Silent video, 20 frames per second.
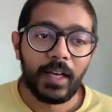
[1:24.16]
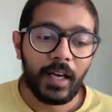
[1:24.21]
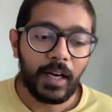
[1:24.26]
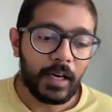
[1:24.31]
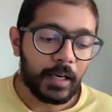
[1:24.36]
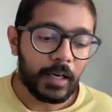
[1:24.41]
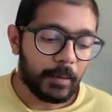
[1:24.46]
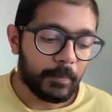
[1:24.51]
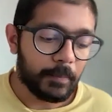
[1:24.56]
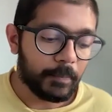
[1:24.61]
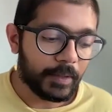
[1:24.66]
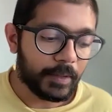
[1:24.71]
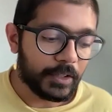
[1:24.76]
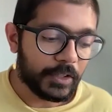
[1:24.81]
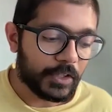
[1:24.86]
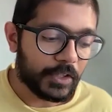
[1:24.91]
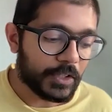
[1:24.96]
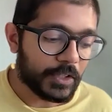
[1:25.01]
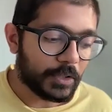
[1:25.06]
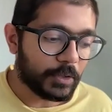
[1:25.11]

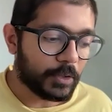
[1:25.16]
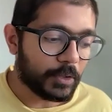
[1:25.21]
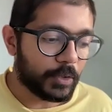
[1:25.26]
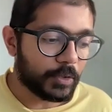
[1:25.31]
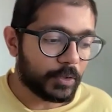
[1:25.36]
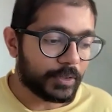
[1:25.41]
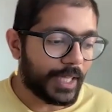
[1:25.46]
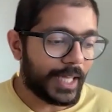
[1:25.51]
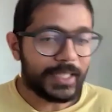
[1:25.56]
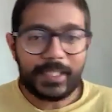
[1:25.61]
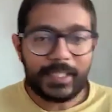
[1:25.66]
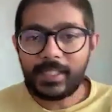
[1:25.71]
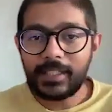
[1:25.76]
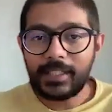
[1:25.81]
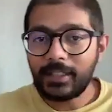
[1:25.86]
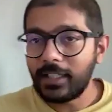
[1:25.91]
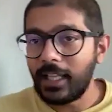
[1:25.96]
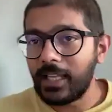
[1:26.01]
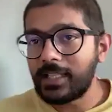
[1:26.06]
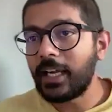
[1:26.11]
And so that's
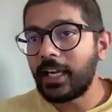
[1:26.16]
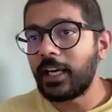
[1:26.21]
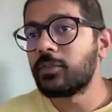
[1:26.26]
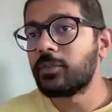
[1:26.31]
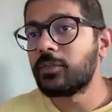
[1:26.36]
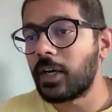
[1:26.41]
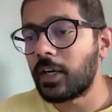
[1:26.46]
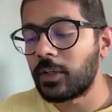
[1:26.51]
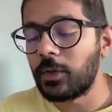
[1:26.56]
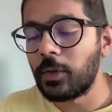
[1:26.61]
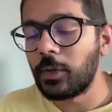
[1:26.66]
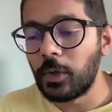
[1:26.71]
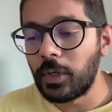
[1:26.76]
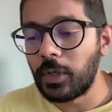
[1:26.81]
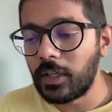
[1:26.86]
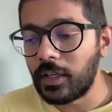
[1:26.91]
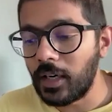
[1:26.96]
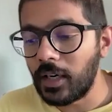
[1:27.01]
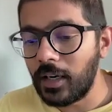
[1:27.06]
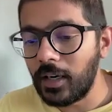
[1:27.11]
kind of what our
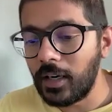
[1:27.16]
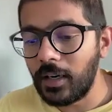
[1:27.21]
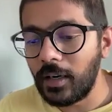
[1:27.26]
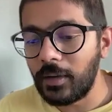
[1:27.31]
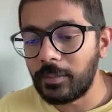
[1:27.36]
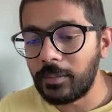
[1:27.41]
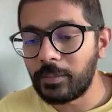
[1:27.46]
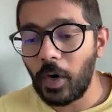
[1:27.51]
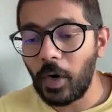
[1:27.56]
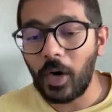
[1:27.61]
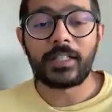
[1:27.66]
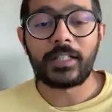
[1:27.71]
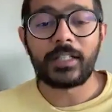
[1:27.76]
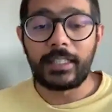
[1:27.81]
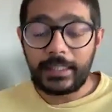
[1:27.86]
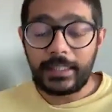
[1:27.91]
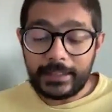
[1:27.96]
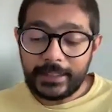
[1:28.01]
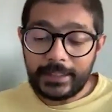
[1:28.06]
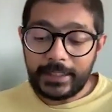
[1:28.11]
core product
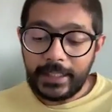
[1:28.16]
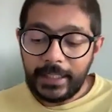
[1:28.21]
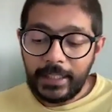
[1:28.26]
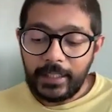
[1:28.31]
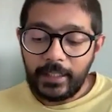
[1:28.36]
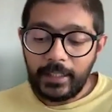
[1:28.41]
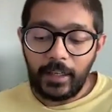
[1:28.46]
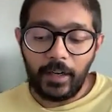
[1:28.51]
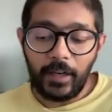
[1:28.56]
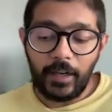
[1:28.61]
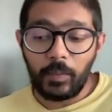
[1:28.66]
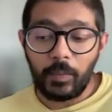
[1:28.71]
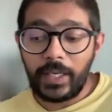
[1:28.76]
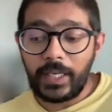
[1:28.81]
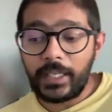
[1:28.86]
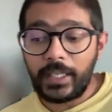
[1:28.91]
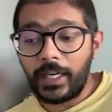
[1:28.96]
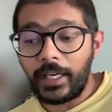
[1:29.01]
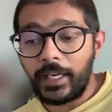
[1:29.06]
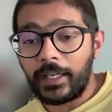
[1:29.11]
does.
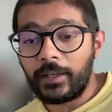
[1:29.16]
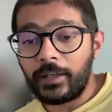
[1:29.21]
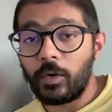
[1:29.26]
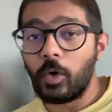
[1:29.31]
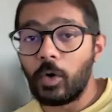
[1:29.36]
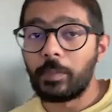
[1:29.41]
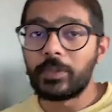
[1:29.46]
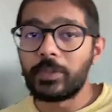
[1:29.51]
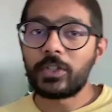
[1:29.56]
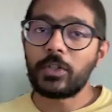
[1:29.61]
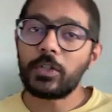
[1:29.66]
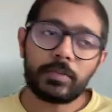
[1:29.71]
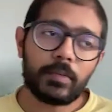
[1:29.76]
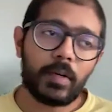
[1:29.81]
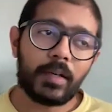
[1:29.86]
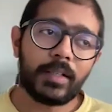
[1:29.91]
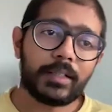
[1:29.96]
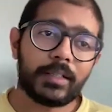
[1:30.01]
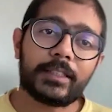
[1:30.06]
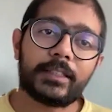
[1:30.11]
We're an open source
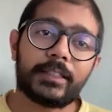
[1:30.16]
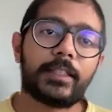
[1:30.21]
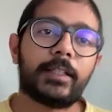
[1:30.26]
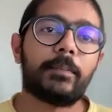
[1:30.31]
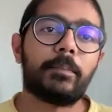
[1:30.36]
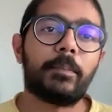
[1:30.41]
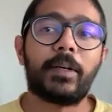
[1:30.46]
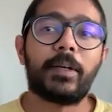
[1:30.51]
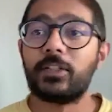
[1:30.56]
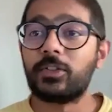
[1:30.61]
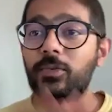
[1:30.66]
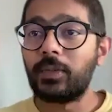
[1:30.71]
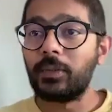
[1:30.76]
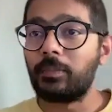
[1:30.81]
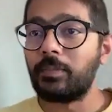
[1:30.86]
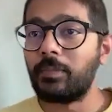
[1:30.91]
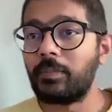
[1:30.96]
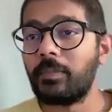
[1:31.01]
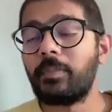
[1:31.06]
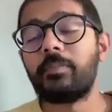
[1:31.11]
product, so because we're
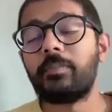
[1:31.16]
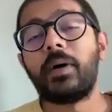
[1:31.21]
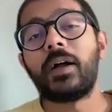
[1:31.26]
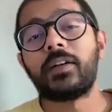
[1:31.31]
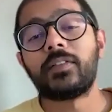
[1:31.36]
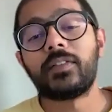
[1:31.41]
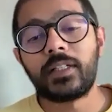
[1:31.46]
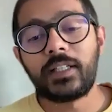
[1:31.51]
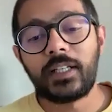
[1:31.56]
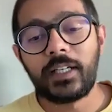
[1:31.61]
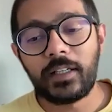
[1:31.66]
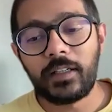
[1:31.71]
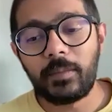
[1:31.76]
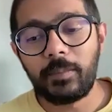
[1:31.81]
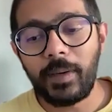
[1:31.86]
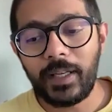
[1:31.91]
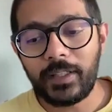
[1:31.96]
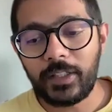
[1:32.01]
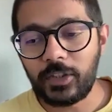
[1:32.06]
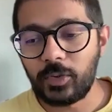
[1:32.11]
part of the critical
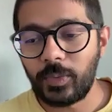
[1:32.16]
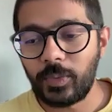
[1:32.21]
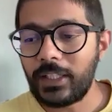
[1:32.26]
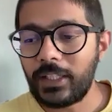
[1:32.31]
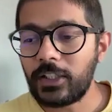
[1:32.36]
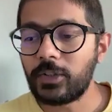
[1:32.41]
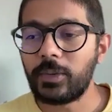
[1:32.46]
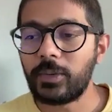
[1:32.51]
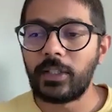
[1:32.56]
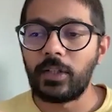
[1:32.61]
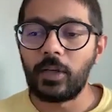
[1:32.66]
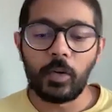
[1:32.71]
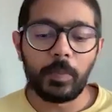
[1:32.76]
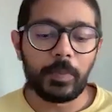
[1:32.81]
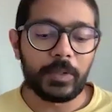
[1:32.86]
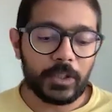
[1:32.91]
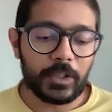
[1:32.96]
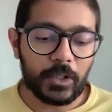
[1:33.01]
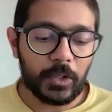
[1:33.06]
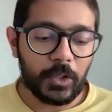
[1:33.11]
path as well. So we're an
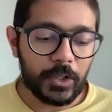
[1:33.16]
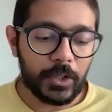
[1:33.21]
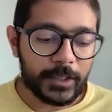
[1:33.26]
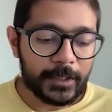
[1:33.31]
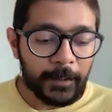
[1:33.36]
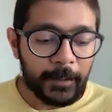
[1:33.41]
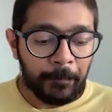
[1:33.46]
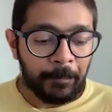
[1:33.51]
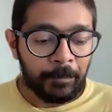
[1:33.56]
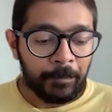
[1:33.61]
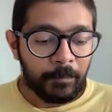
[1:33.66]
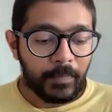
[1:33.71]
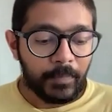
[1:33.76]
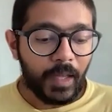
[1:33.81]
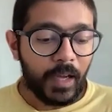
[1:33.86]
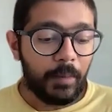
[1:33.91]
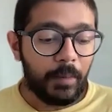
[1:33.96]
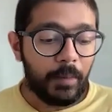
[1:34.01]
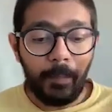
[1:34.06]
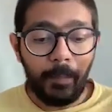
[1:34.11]
open source
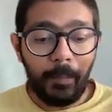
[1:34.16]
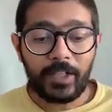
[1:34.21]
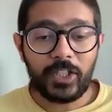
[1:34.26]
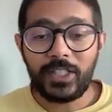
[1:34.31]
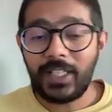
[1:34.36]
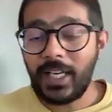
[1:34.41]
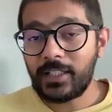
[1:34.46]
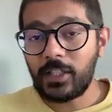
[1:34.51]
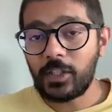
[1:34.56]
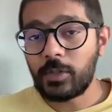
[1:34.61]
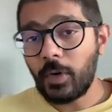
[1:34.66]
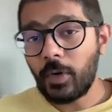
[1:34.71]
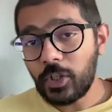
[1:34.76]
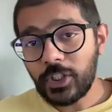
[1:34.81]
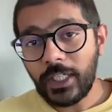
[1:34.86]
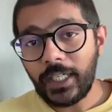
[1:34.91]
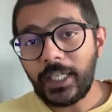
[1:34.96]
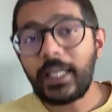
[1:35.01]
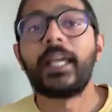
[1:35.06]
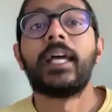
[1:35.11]
Apache license
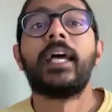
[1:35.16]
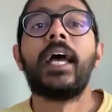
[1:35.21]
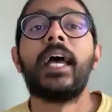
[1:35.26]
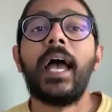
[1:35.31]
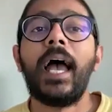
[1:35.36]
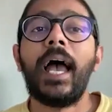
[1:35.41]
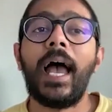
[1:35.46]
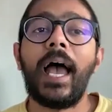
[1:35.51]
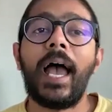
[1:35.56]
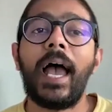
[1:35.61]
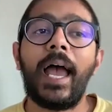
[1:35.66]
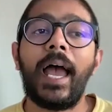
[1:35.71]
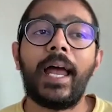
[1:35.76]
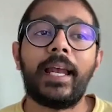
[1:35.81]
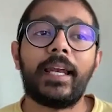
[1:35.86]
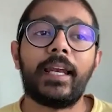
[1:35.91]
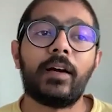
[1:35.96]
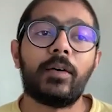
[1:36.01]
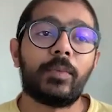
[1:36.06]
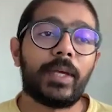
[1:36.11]
project,
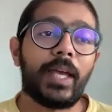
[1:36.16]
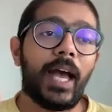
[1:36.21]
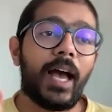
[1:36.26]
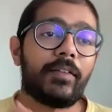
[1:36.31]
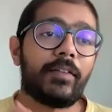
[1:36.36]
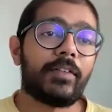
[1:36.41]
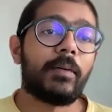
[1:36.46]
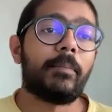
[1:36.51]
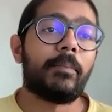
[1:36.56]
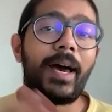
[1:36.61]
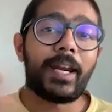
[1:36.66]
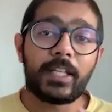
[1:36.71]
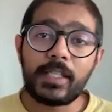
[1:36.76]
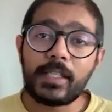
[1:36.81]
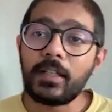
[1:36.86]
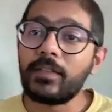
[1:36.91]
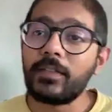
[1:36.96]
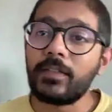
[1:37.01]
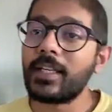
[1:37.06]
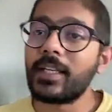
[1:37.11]
and we have a managed
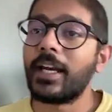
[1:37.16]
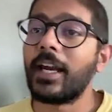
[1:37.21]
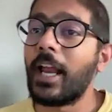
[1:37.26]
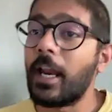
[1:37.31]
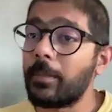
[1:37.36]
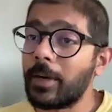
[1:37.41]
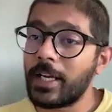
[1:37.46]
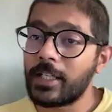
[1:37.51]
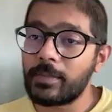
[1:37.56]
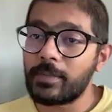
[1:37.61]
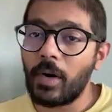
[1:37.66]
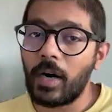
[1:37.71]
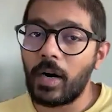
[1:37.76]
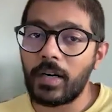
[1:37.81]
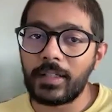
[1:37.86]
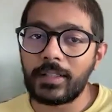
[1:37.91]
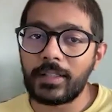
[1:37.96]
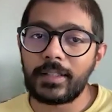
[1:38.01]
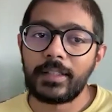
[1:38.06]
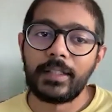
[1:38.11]
service and an enterprise
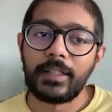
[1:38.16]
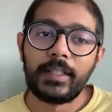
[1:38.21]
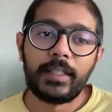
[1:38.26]
product